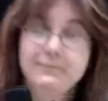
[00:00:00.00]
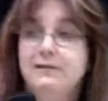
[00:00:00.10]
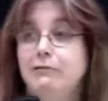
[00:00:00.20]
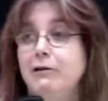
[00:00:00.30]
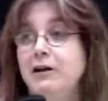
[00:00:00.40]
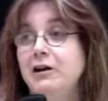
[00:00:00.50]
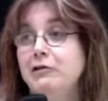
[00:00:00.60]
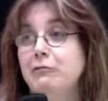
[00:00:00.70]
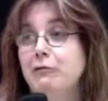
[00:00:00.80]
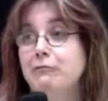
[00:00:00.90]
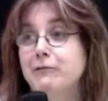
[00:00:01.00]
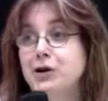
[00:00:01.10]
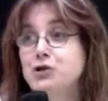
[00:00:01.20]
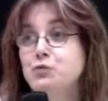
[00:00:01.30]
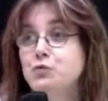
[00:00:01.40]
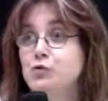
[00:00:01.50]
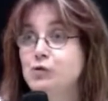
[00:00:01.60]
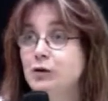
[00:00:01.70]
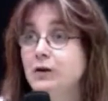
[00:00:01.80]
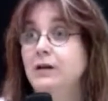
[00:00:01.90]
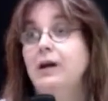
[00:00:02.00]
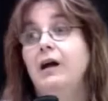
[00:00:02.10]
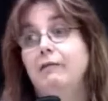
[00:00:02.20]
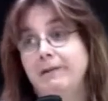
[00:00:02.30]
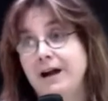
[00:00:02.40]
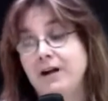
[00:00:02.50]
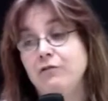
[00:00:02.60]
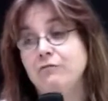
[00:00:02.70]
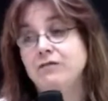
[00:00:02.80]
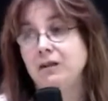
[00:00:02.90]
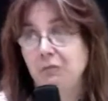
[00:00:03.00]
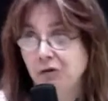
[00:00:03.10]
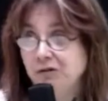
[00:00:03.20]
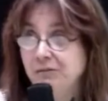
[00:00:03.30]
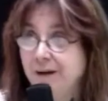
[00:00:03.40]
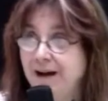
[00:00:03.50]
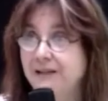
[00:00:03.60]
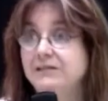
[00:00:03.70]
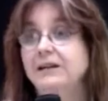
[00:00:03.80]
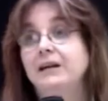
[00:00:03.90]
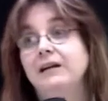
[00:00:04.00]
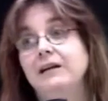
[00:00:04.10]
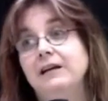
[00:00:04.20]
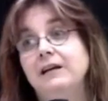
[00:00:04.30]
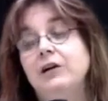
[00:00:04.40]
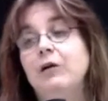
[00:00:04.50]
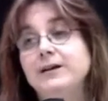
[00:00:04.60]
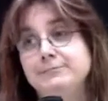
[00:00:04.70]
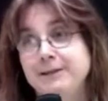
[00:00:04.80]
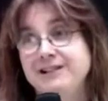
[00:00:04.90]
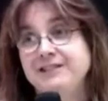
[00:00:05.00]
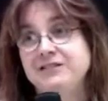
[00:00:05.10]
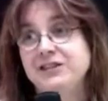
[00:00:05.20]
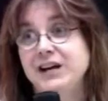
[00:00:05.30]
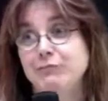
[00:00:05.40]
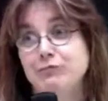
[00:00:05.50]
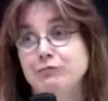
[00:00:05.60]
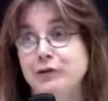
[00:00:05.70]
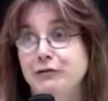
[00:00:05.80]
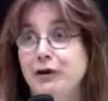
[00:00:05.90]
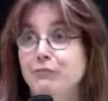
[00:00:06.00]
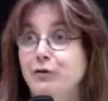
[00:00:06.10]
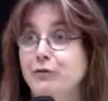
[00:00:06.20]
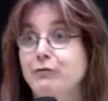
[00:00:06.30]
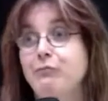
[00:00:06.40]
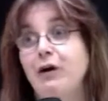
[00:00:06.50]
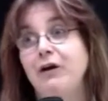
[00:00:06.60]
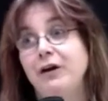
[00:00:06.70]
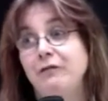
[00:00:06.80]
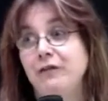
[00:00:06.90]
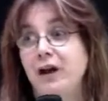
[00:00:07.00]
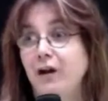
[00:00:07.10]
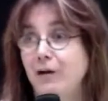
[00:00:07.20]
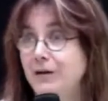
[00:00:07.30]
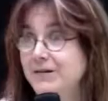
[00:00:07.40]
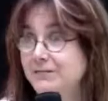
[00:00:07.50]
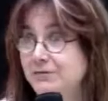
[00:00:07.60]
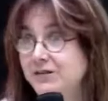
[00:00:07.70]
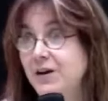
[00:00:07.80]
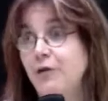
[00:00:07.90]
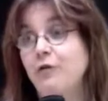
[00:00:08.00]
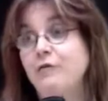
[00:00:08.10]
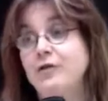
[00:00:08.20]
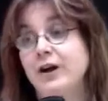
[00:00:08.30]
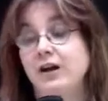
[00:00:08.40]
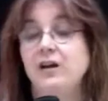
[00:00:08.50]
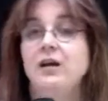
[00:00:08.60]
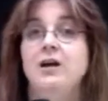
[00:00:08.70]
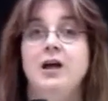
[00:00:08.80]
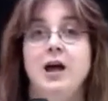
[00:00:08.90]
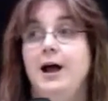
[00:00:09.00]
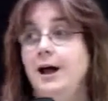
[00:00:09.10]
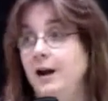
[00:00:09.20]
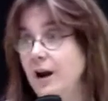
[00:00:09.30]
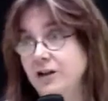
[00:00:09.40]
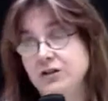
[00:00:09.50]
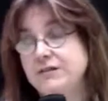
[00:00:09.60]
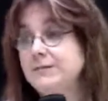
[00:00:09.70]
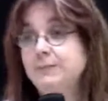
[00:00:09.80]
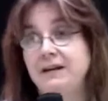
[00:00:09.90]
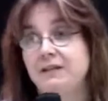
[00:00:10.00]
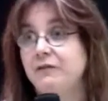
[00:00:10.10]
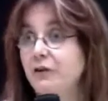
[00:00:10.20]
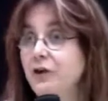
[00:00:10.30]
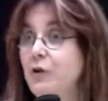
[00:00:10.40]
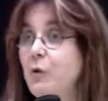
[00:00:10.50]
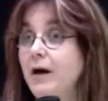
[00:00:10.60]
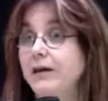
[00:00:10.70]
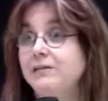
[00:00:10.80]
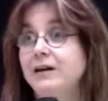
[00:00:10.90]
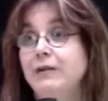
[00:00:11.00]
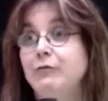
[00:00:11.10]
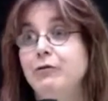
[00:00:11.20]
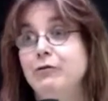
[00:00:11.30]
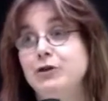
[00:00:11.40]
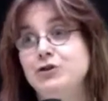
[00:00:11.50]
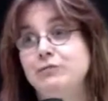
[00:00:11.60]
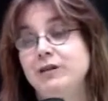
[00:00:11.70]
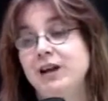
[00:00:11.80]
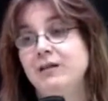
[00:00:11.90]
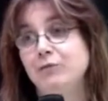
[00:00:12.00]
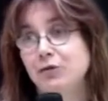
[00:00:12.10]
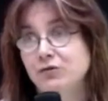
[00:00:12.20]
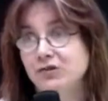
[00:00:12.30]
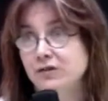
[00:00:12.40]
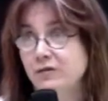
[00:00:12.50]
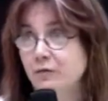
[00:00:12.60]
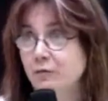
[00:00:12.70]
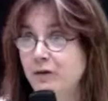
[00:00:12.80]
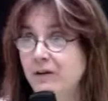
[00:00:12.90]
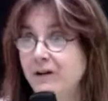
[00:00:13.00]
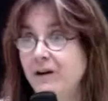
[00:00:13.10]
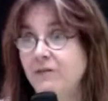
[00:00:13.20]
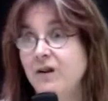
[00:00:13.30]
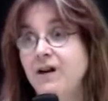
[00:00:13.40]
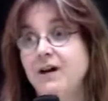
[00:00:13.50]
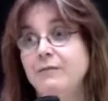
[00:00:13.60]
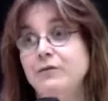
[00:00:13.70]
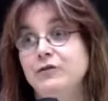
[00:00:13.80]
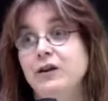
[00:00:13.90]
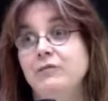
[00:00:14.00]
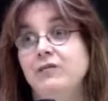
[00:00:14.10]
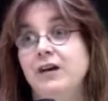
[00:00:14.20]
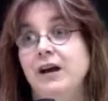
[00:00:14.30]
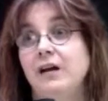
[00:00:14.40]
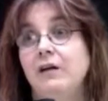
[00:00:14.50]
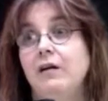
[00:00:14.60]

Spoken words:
creating your own ritual around someone's passing. And like, I spent the time with my grandmother in palliative care. I was there overnight, and I just spent a very quiet time with her, and she became lucid for a period of time, and she kept saying,